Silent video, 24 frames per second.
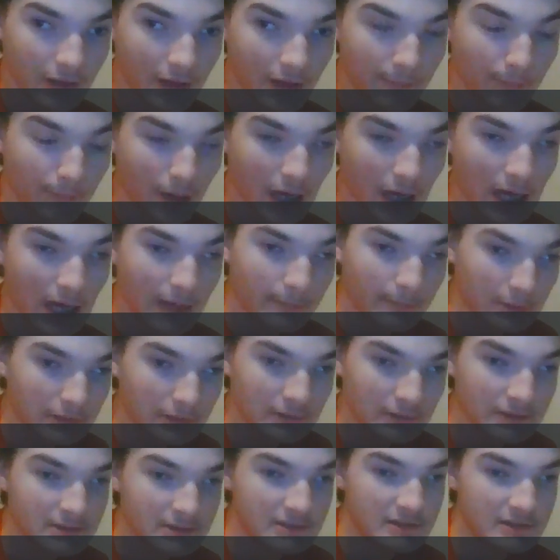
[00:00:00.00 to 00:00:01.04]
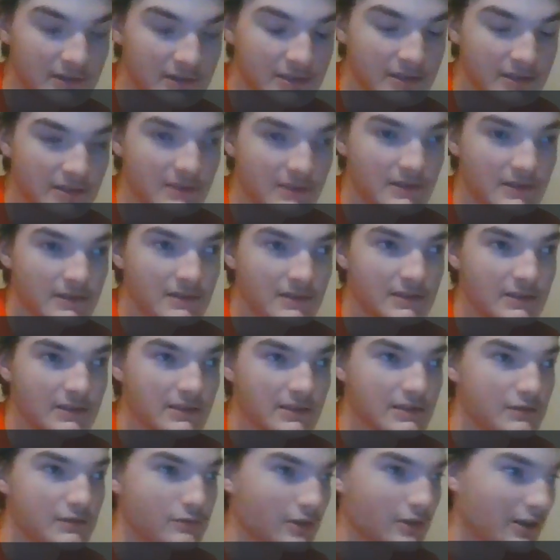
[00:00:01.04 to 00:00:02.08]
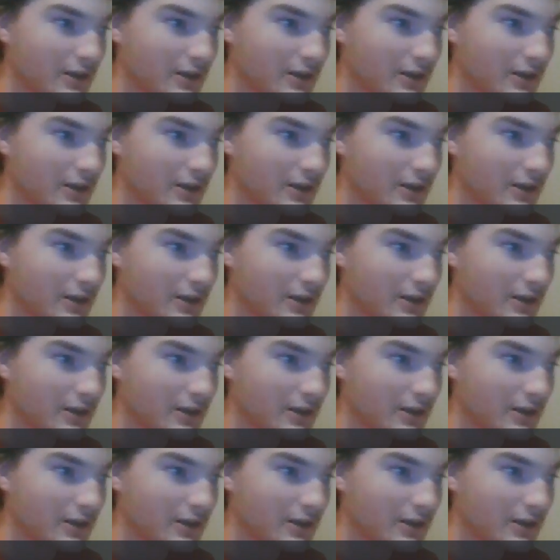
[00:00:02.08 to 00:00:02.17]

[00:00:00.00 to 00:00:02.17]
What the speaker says: and pop. Oh